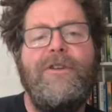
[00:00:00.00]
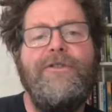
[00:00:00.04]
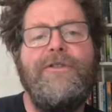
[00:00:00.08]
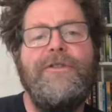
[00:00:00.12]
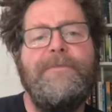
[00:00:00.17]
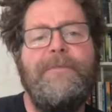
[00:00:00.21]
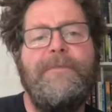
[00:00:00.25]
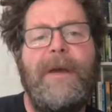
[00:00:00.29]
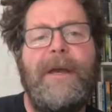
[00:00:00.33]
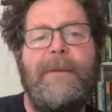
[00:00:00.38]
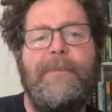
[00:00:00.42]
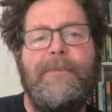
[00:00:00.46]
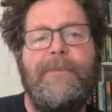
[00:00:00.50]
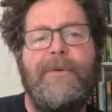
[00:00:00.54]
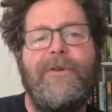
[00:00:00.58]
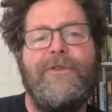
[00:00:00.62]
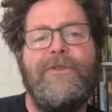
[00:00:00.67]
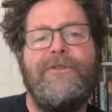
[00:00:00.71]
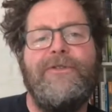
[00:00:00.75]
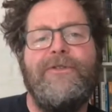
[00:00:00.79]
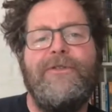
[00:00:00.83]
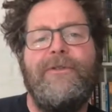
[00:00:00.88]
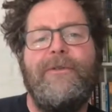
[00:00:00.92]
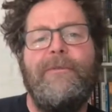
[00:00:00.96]
the
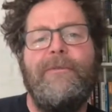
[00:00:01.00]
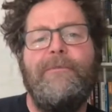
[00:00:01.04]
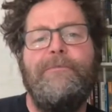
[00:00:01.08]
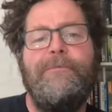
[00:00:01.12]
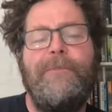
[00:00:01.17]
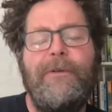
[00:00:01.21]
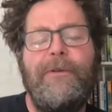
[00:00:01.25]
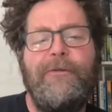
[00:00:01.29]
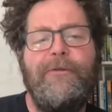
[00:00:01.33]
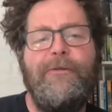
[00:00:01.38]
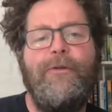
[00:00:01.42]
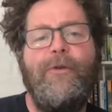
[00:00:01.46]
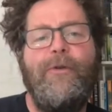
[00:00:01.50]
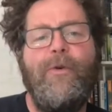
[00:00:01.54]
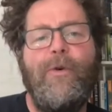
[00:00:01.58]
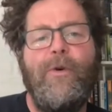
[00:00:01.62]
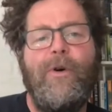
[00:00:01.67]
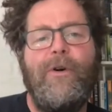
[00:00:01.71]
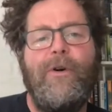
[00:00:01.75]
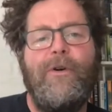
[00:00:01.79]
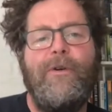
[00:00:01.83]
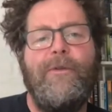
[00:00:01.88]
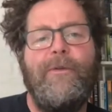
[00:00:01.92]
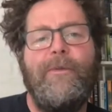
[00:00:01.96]
newspapers
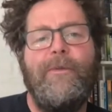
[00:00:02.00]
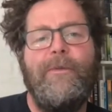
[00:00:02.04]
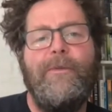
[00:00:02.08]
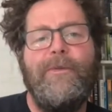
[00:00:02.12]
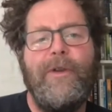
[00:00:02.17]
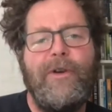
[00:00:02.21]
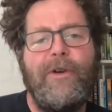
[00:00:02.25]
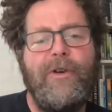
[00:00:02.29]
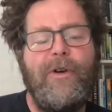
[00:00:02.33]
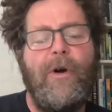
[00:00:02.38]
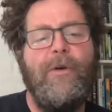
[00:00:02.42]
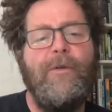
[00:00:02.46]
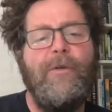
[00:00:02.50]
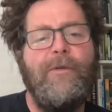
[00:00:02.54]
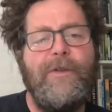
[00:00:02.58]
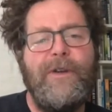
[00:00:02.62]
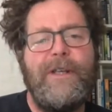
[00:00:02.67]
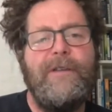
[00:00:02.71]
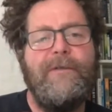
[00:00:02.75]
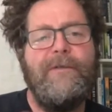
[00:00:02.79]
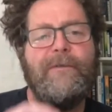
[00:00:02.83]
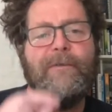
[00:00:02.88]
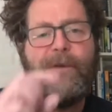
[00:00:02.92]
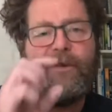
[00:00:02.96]
before the
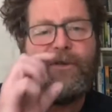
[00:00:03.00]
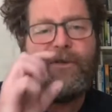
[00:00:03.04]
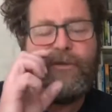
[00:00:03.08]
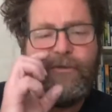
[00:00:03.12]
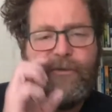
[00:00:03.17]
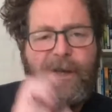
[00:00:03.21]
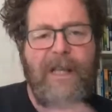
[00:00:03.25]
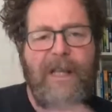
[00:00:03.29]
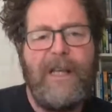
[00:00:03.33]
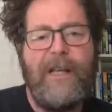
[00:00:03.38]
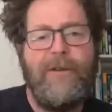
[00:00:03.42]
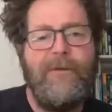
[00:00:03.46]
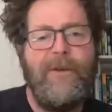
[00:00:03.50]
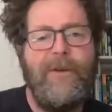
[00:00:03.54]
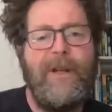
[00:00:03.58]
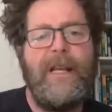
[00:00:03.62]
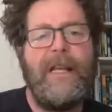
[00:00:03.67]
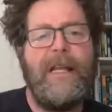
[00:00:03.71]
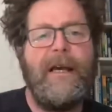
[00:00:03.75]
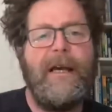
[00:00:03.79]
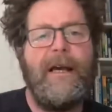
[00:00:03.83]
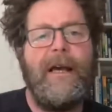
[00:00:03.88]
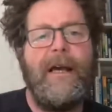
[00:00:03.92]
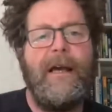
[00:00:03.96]
COVID was really,
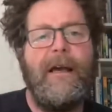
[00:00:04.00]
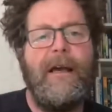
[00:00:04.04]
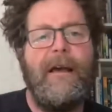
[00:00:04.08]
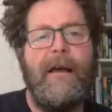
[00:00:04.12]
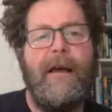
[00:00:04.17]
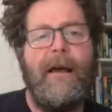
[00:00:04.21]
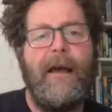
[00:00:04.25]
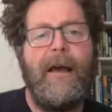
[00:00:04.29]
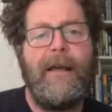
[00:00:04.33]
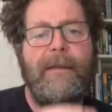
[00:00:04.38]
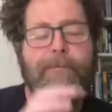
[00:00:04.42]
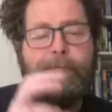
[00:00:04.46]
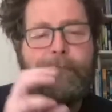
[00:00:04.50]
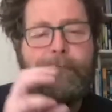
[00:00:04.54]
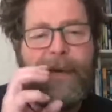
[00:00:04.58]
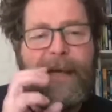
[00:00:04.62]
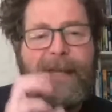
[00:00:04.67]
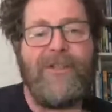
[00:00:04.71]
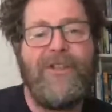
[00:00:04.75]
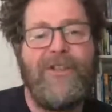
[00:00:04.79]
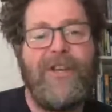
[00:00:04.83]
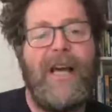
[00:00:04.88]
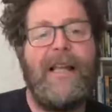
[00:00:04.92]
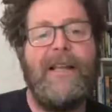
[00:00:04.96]
really a, a
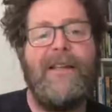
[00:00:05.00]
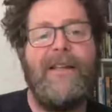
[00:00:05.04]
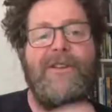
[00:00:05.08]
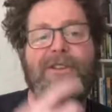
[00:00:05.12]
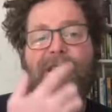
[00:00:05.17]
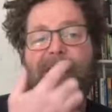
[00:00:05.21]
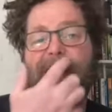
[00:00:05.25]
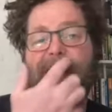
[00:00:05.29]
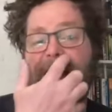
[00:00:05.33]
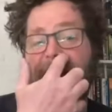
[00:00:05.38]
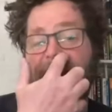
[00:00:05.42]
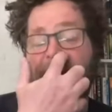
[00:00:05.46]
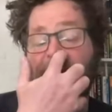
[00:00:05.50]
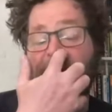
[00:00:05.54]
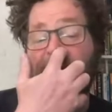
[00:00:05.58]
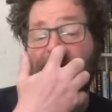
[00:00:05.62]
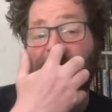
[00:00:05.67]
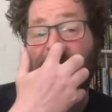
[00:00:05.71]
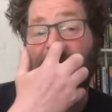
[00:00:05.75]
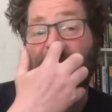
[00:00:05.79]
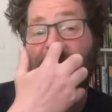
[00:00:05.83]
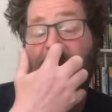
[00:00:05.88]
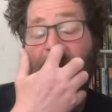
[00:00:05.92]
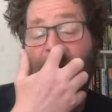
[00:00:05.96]
big challenge in
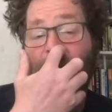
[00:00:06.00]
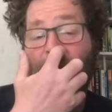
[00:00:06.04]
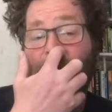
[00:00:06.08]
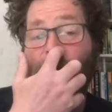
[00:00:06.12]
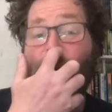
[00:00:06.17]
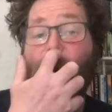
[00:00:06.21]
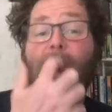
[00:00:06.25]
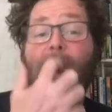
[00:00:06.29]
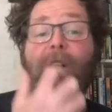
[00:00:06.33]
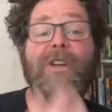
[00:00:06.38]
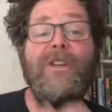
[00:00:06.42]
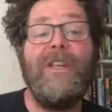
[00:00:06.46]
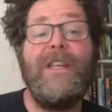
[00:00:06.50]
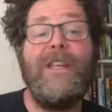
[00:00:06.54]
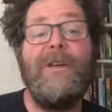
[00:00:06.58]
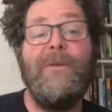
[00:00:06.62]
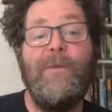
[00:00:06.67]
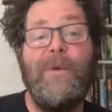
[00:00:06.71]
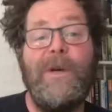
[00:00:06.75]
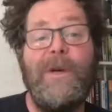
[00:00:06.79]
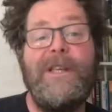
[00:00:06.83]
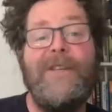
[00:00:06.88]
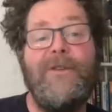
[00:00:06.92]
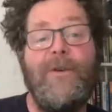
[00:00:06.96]
Denmark. What
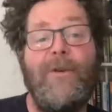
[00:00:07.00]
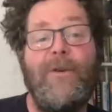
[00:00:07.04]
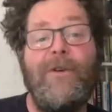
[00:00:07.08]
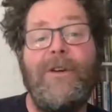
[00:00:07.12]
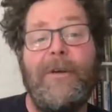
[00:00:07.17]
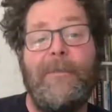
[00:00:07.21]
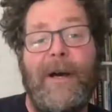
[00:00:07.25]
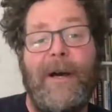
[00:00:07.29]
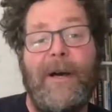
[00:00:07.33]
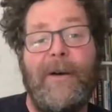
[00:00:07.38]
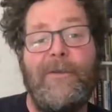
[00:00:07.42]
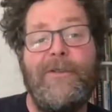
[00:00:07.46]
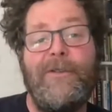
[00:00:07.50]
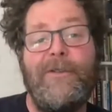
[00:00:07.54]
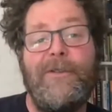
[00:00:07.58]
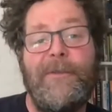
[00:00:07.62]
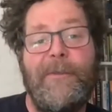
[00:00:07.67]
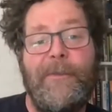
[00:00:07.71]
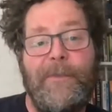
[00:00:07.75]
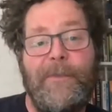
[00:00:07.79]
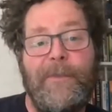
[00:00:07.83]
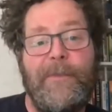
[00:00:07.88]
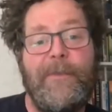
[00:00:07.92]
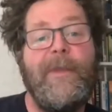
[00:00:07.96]
did we talk about?
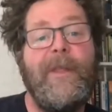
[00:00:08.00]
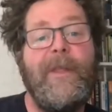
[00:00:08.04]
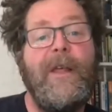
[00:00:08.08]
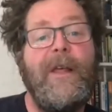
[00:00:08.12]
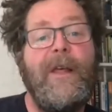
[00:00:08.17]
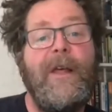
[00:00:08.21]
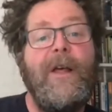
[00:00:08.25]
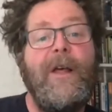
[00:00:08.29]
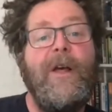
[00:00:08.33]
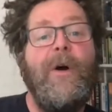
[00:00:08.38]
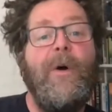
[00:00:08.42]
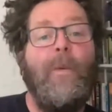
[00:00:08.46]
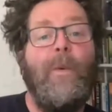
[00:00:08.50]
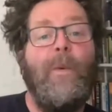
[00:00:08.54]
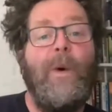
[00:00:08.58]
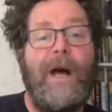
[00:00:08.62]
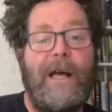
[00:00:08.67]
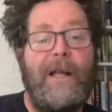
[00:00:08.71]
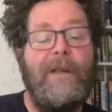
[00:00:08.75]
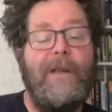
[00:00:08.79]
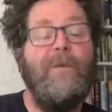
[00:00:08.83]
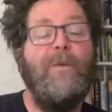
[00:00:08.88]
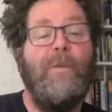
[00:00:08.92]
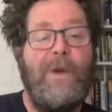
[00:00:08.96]

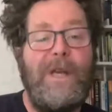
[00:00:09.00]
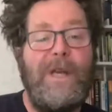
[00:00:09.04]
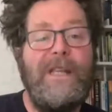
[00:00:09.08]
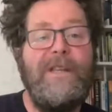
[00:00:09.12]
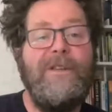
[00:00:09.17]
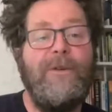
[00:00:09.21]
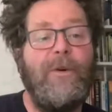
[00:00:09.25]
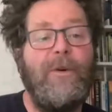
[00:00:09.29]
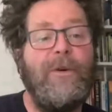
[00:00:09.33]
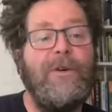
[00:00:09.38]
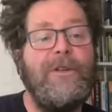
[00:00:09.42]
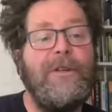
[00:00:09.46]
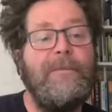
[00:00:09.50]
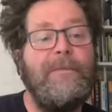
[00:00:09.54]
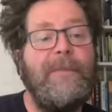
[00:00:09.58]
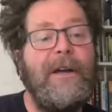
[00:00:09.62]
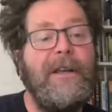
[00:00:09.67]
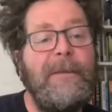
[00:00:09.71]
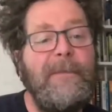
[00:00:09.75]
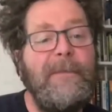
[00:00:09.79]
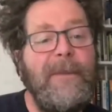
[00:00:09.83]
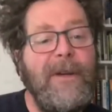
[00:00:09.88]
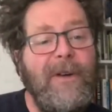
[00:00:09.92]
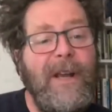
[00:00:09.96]
Well, we talked
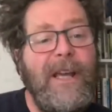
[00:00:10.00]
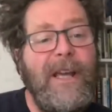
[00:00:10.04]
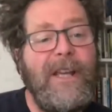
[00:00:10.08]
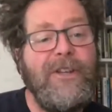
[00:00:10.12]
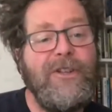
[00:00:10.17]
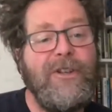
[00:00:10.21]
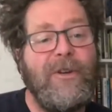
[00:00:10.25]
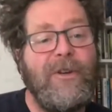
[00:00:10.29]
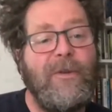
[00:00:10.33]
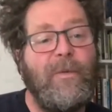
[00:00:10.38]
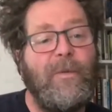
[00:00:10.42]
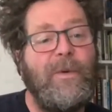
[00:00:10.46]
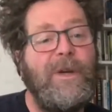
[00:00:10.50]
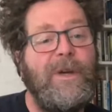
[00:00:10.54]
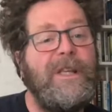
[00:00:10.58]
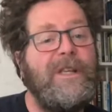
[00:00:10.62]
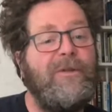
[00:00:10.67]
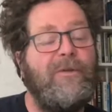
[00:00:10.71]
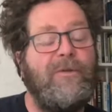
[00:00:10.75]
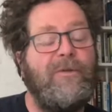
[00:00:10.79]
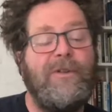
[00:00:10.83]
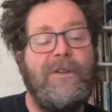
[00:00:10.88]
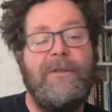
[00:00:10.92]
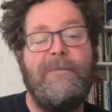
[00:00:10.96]
about immigration,
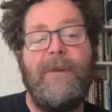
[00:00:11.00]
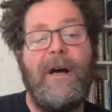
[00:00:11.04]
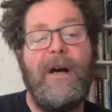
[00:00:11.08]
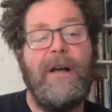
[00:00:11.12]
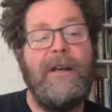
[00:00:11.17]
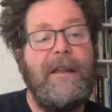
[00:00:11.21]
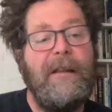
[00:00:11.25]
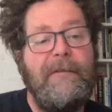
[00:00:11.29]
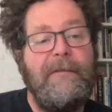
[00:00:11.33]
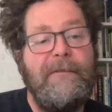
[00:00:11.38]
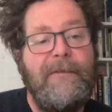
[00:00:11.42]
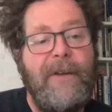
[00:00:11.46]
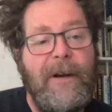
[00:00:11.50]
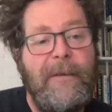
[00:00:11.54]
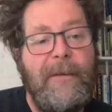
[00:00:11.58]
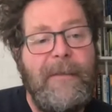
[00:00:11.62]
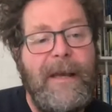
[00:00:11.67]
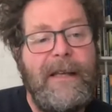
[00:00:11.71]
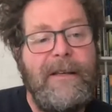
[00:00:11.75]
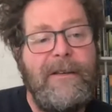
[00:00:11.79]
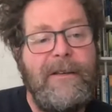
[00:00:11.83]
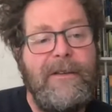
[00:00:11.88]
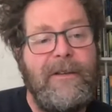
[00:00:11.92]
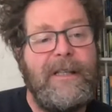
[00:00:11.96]
we talked about
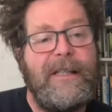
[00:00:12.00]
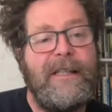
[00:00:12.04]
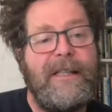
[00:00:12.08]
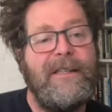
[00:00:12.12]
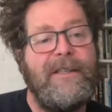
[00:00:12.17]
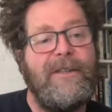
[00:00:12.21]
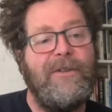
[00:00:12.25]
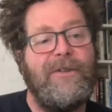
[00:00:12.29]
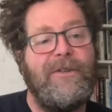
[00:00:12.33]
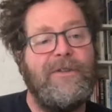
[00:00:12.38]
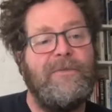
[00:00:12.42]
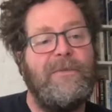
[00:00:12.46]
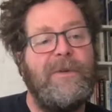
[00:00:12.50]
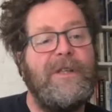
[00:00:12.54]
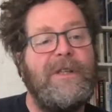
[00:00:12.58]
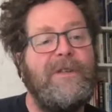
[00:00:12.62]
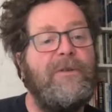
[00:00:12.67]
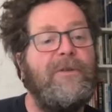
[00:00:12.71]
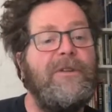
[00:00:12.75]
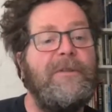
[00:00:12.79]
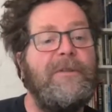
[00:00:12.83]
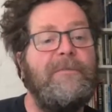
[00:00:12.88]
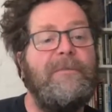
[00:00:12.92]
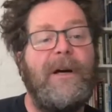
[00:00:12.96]
environmental issues,
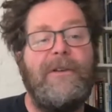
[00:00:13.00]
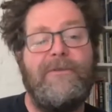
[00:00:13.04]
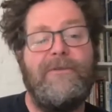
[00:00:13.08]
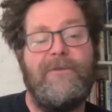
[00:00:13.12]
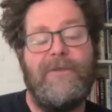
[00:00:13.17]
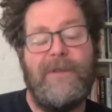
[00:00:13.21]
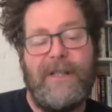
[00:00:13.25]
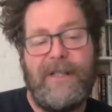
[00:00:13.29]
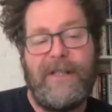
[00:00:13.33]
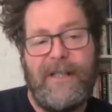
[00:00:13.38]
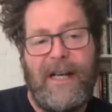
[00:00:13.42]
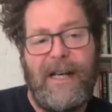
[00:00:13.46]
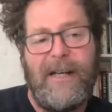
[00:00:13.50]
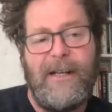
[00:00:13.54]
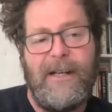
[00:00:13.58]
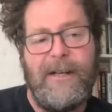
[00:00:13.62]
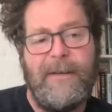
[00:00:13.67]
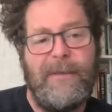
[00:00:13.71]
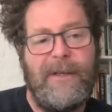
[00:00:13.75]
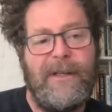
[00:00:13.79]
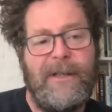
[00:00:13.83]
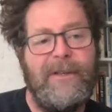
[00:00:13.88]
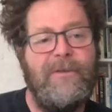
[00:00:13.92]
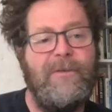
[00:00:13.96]
we talked about
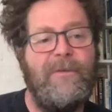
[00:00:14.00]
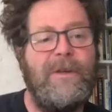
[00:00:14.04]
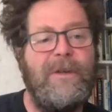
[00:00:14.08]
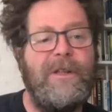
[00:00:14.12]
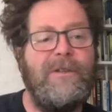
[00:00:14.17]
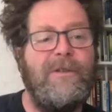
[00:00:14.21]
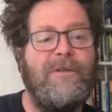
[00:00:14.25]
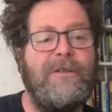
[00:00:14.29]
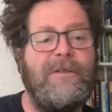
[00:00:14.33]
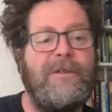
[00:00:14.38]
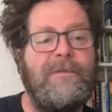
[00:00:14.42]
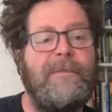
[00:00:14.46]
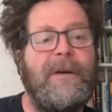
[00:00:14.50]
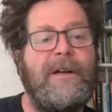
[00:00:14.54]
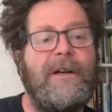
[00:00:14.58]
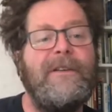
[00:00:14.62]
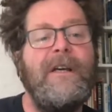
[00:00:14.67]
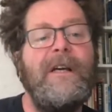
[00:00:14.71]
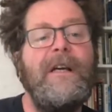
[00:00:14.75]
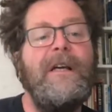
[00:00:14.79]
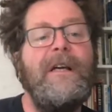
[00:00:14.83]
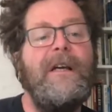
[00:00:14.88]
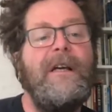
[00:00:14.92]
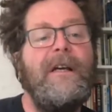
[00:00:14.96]
retirement, we talked
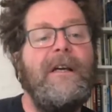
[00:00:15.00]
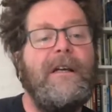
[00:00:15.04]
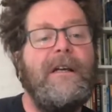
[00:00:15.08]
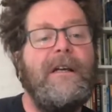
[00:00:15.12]
about